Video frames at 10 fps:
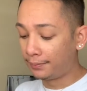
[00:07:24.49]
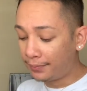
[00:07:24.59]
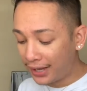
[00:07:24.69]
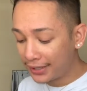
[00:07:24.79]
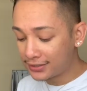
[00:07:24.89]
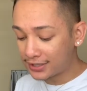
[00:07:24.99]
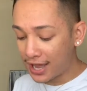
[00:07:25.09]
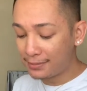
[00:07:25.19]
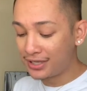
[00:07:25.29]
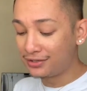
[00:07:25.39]
but
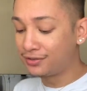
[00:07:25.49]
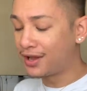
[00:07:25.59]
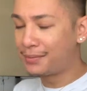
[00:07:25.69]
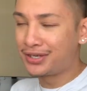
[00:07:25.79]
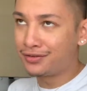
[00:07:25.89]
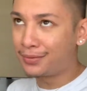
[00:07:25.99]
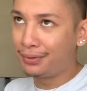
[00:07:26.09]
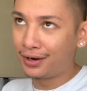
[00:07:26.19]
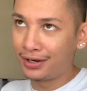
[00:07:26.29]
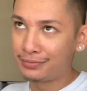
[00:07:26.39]
I mean, you can
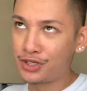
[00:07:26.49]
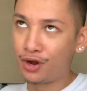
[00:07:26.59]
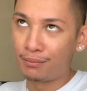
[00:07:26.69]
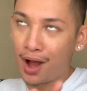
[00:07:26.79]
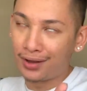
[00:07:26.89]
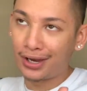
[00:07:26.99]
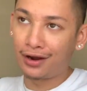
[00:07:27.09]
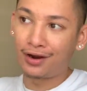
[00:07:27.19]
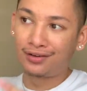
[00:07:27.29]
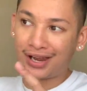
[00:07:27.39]
put it, you know,
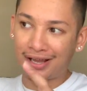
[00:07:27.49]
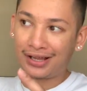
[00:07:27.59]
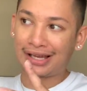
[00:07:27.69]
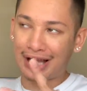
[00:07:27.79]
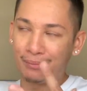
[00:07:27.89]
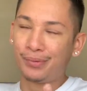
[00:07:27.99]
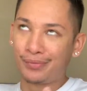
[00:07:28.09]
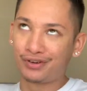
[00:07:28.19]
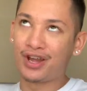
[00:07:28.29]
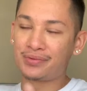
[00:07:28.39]
Moncler like a couple
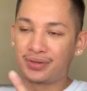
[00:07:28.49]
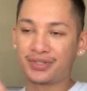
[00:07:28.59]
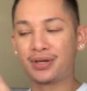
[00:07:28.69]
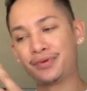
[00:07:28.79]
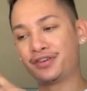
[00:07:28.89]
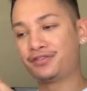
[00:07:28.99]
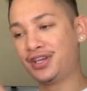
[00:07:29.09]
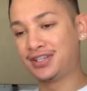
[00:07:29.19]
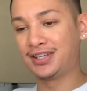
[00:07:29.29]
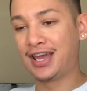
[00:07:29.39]
more times on some of their
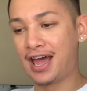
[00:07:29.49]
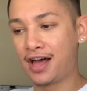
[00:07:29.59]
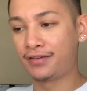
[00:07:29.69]
things that they have.